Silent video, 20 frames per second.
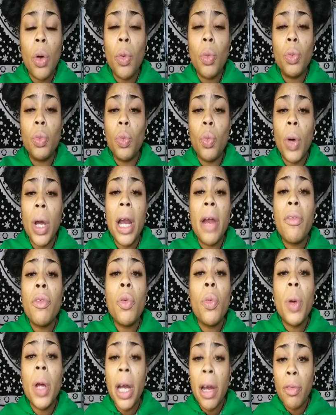whatever,
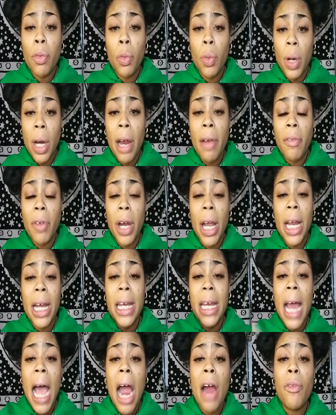whatever, whatever, and
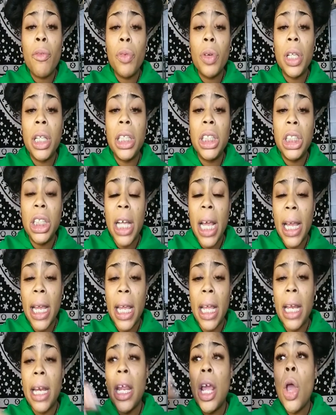not really
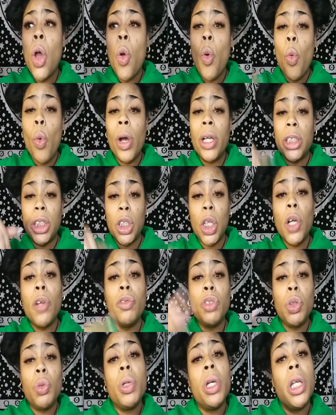checking what
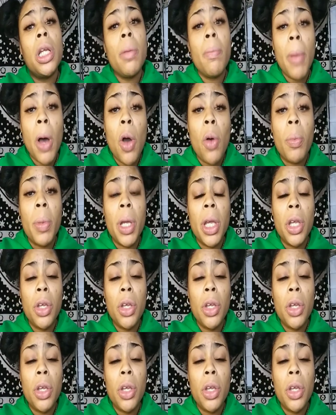serves you in the moment.